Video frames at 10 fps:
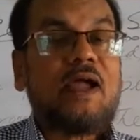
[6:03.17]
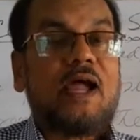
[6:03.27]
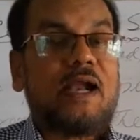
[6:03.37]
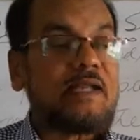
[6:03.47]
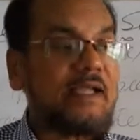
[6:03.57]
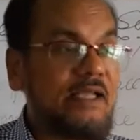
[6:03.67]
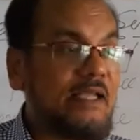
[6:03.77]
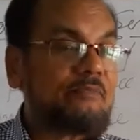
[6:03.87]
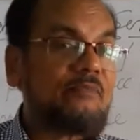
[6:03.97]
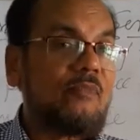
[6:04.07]
and
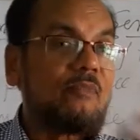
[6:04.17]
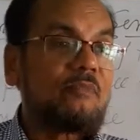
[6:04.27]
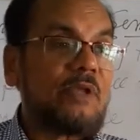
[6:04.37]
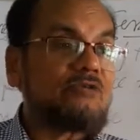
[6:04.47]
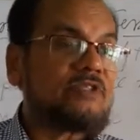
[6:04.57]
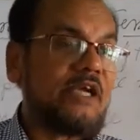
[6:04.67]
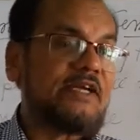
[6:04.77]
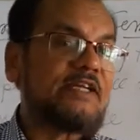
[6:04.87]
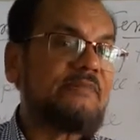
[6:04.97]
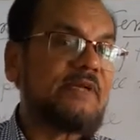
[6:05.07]
if future
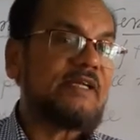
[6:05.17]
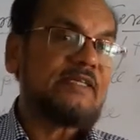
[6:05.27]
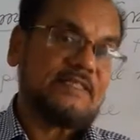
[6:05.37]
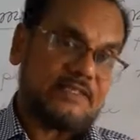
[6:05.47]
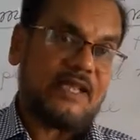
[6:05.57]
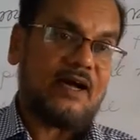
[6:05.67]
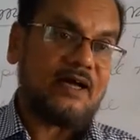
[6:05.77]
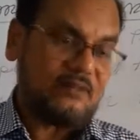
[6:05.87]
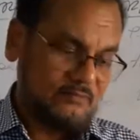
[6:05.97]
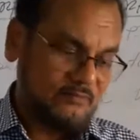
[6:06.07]
indefinite is
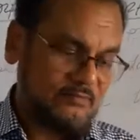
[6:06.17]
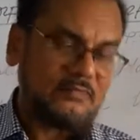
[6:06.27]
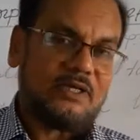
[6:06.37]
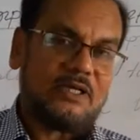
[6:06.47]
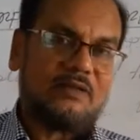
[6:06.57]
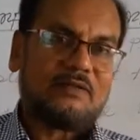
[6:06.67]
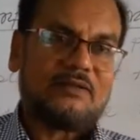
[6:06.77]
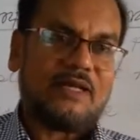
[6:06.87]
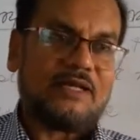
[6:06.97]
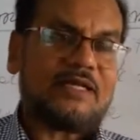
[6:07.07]
there,
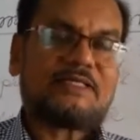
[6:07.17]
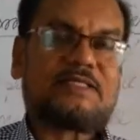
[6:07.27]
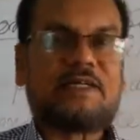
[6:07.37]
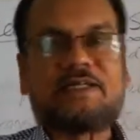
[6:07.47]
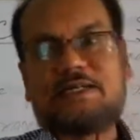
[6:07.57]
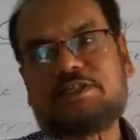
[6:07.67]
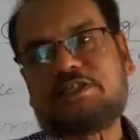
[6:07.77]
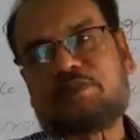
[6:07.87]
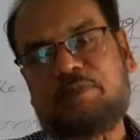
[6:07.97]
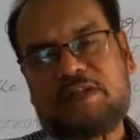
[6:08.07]
the next sentence
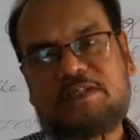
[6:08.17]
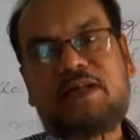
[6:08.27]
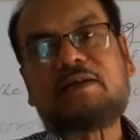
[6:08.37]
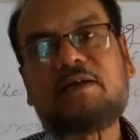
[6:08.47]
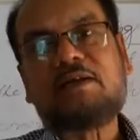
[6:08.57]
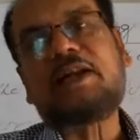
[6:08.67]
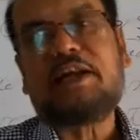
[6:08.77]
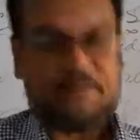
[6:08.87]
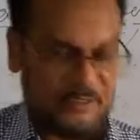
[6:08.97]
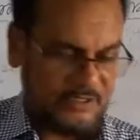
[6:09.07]
is present
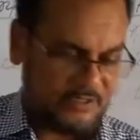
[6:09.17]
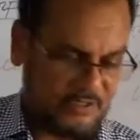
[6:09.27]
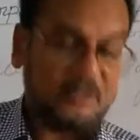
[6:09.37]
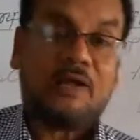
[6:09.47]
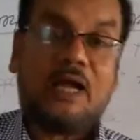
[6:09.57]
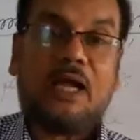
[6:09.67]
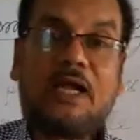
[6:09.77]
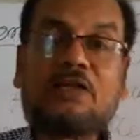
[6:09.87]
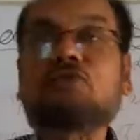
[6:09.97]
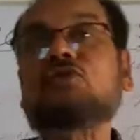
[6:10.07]
indefinite,
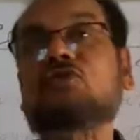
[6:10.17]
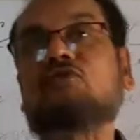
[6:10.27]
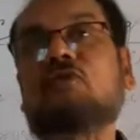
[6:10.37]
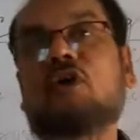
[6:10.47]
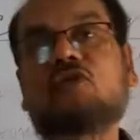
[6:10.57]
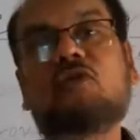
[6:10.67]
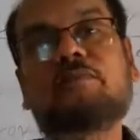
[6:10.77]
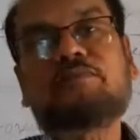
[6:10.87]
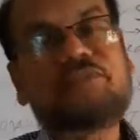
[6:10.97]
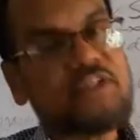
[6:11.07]
and you should
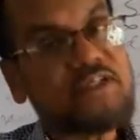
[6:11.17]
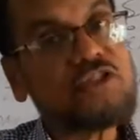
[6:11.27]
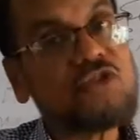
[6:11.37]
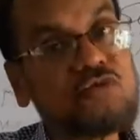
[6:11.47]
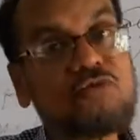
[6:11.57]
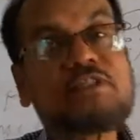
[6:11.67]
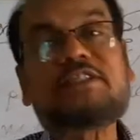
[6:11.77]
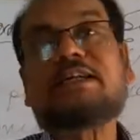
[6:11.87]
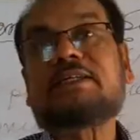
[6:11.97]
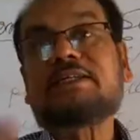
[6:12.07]
follow these rules,
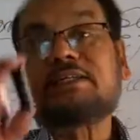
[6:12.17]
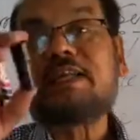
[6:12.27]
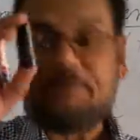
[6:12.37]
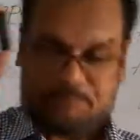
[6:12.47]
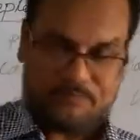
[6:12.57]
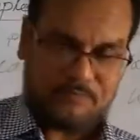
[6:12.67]
that is if.